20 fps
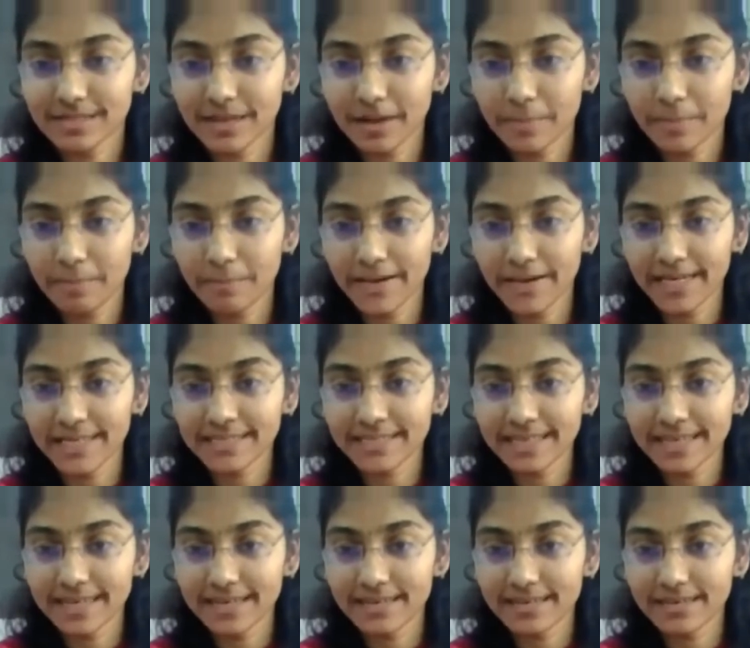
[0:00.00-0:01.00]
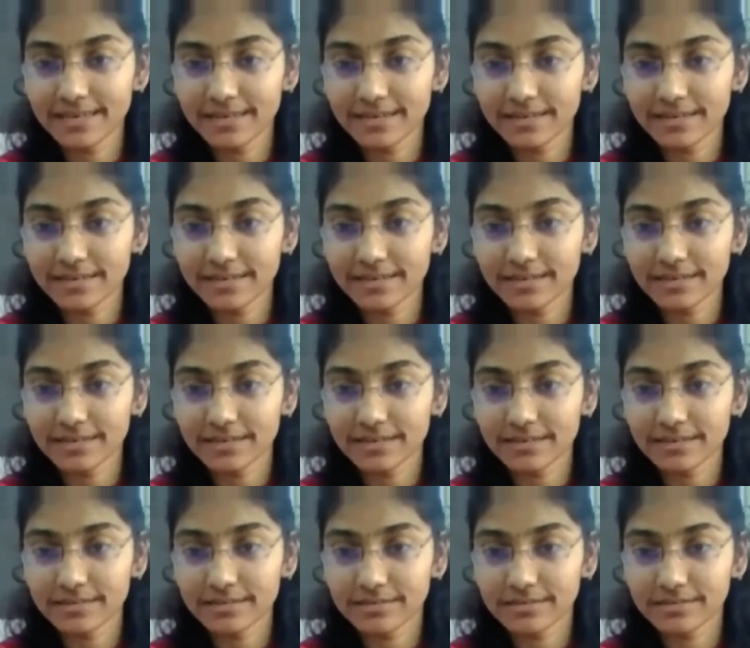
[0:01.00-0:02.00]
A printed
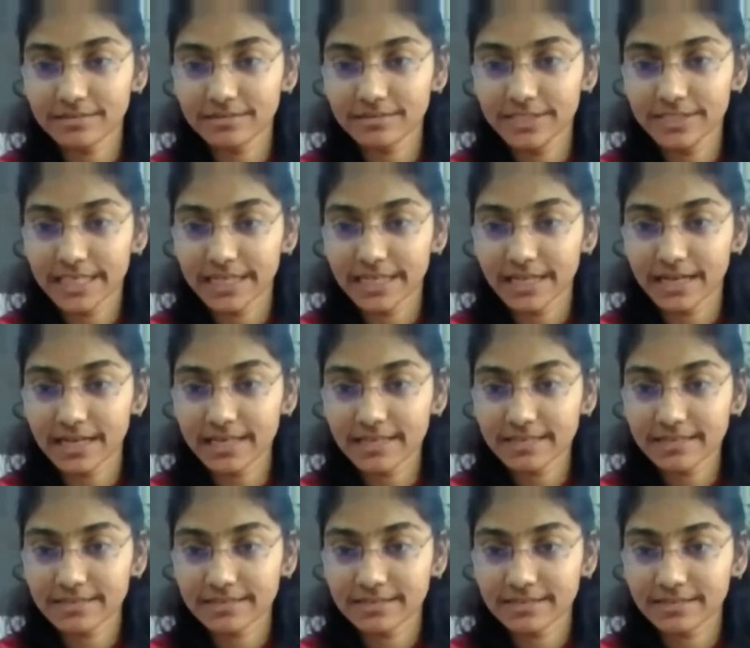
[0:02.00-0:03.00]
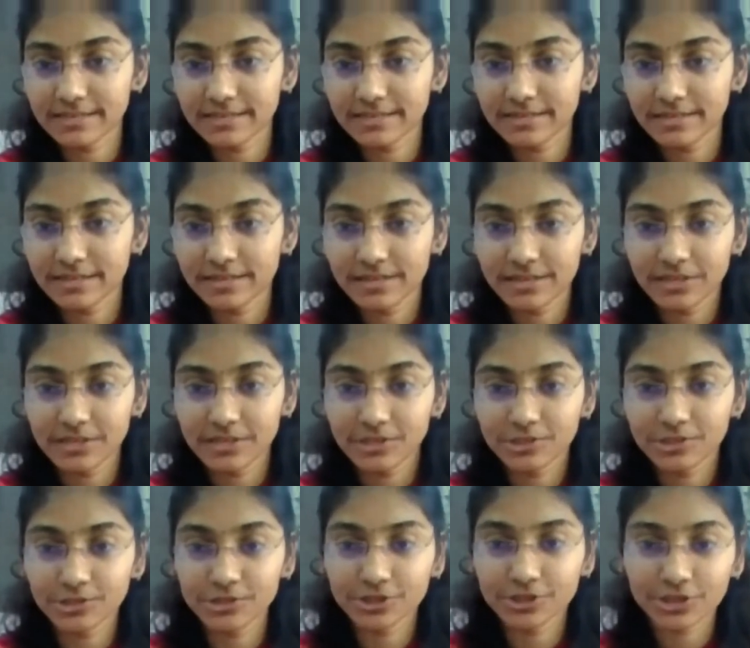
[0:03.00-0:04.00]
Jengas.
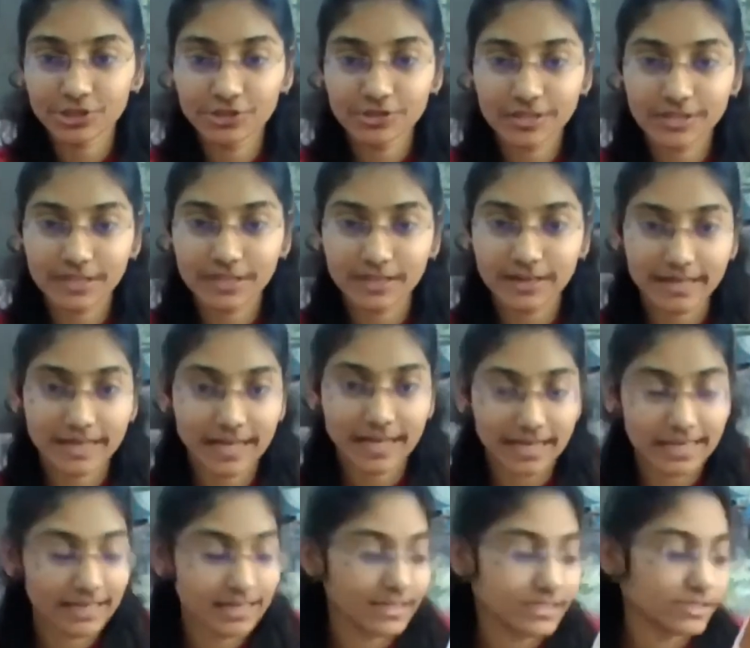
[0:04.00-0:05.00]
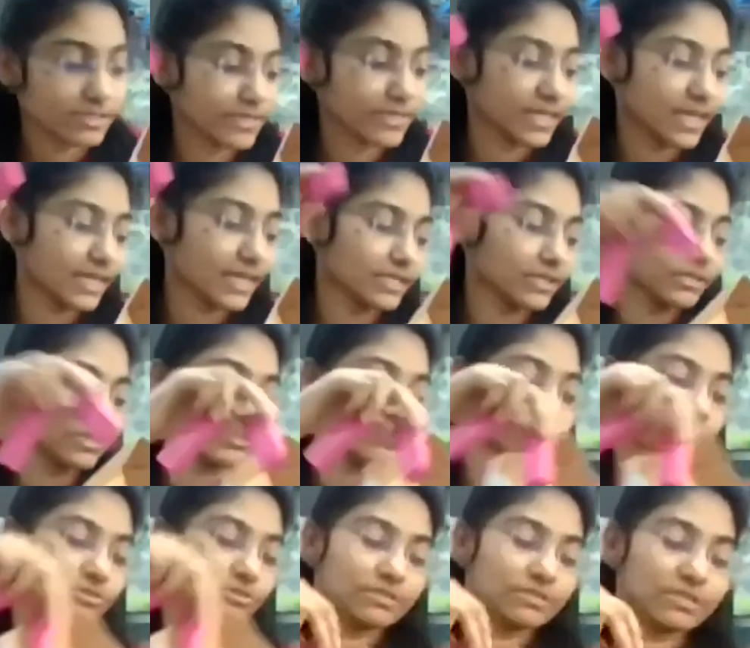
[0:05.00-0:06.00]
To introduce colors, we can
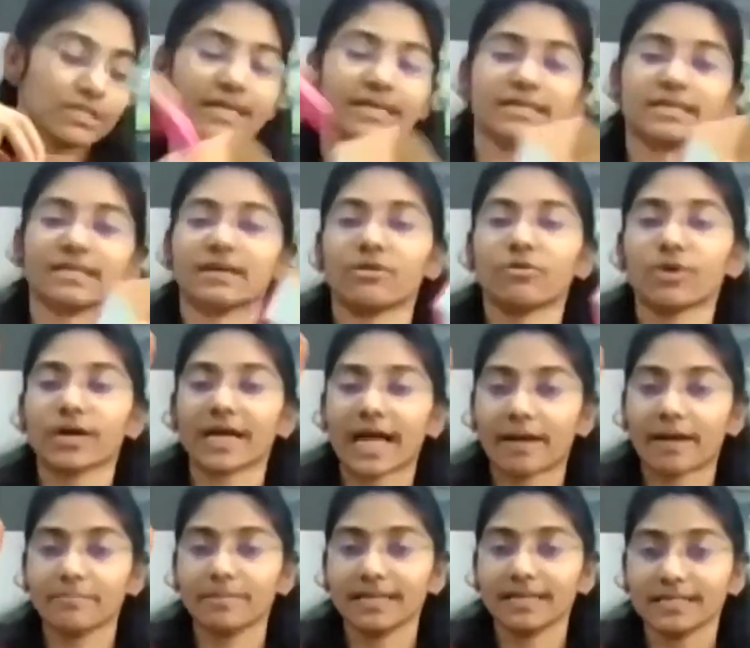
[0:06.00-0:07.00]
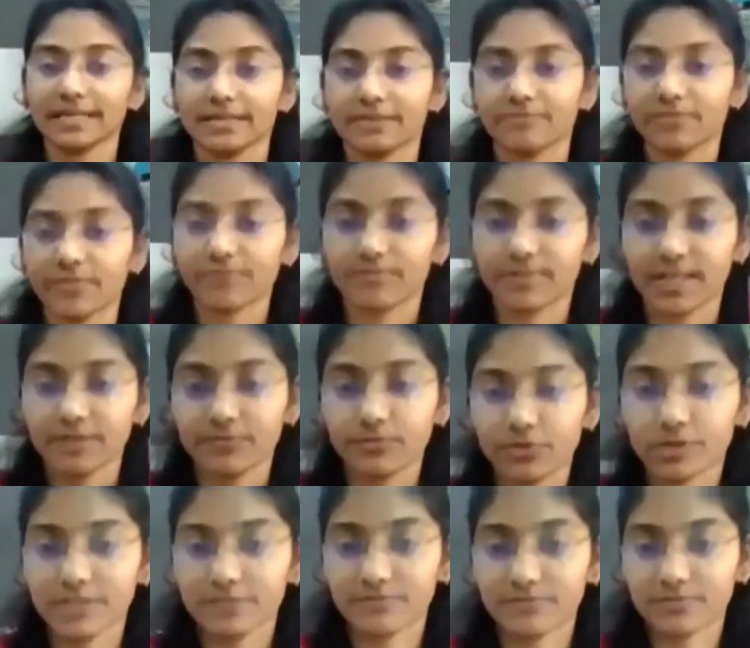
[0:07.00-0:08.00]
introduce like vocabulary.
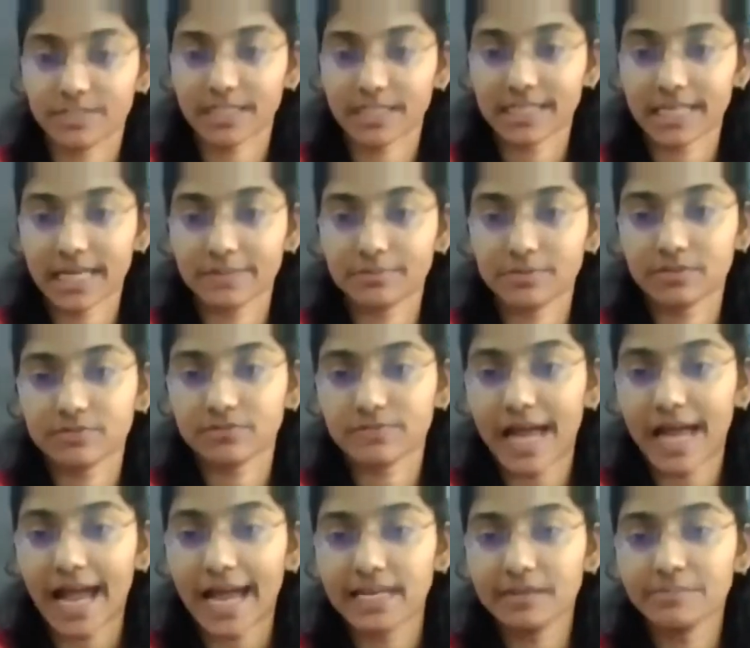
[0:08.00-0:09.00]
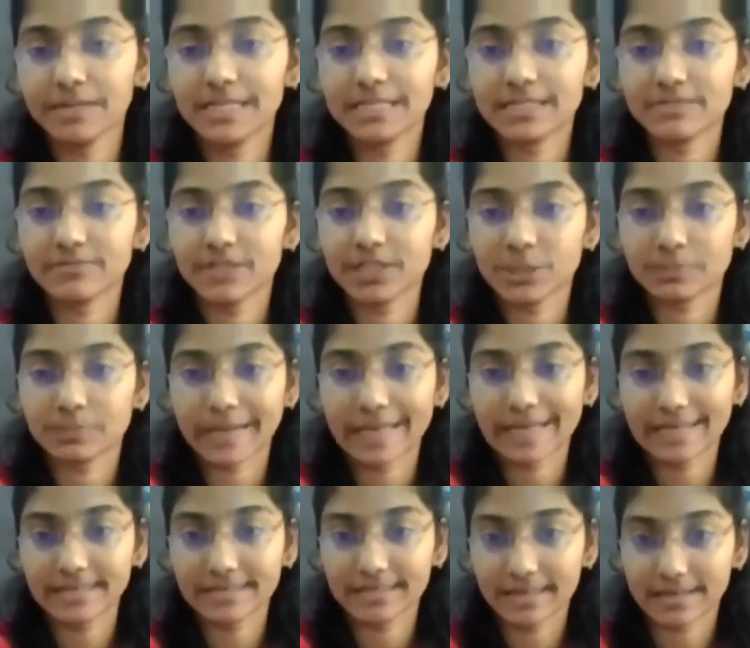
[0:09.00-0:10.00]
54 different types of animals with
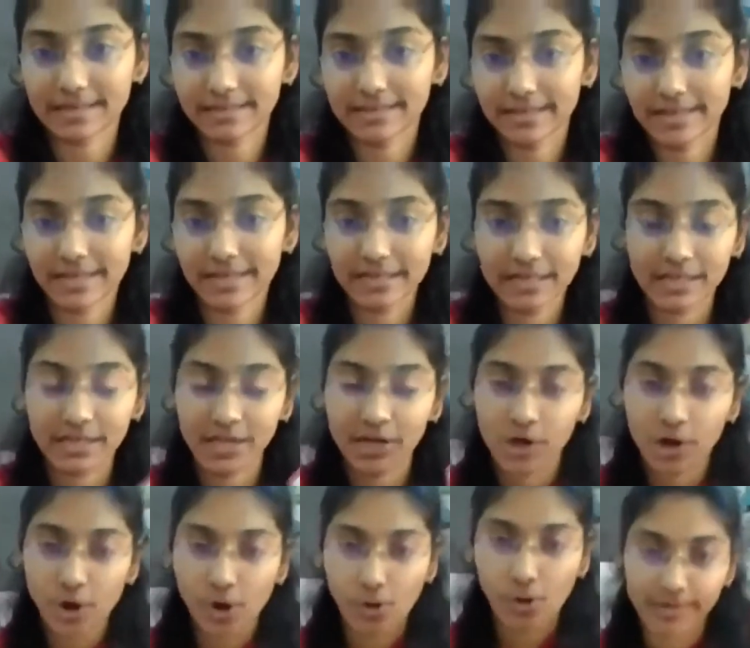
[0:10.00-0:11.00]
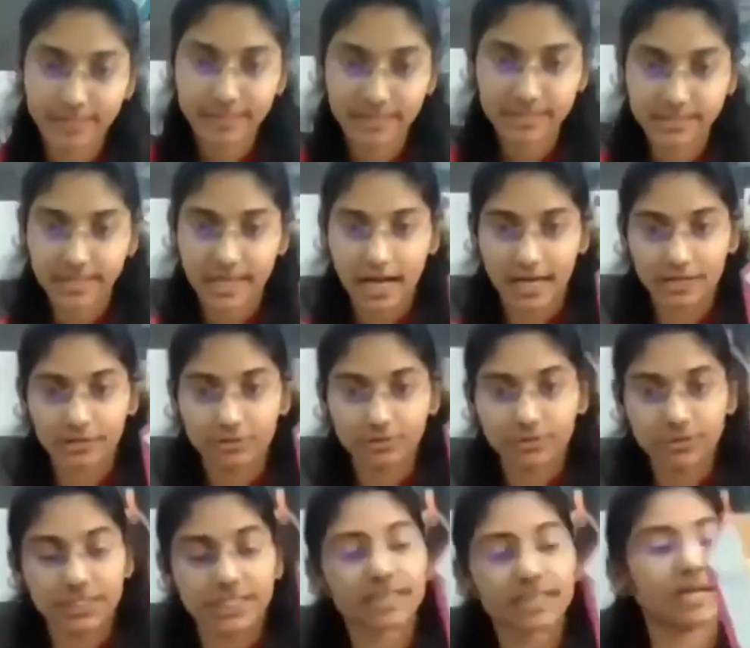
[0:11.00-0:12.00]
spellings are there over this cartoon
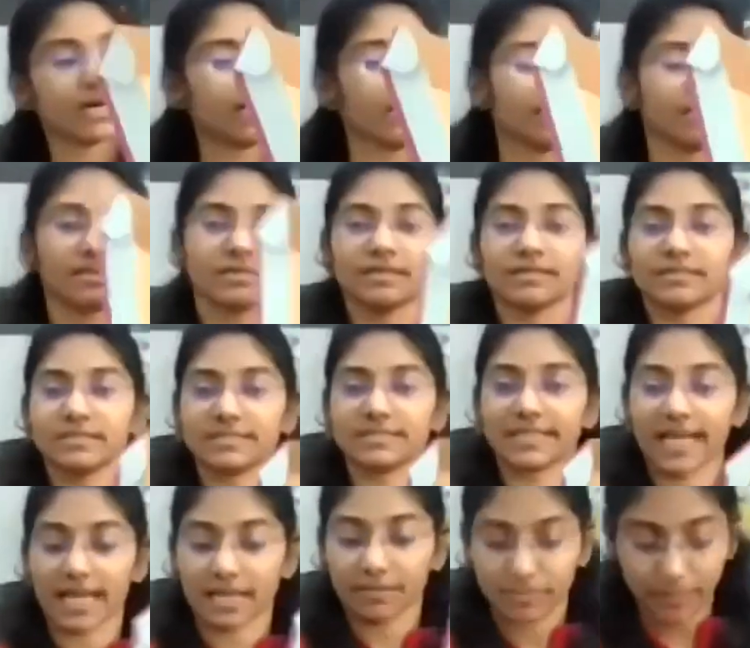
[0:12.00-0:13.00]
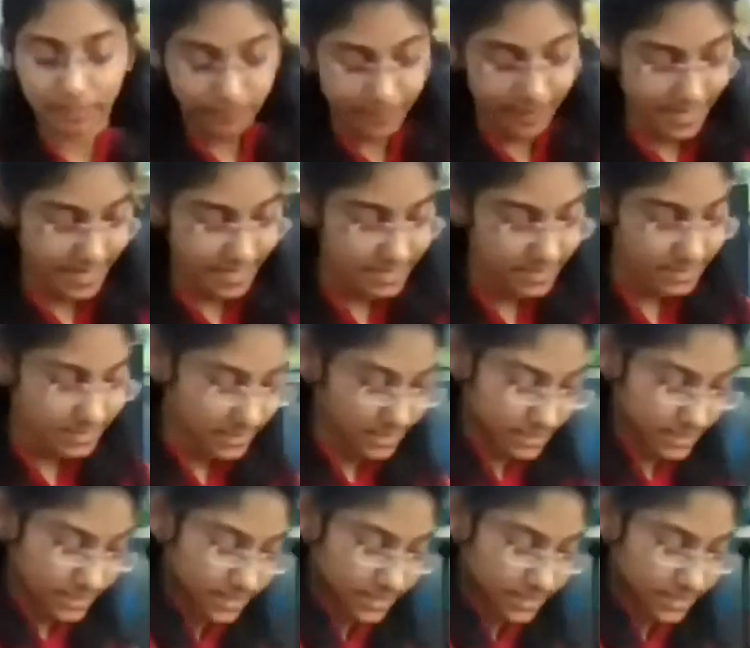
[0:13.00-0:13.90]
Jenga. This can be placed,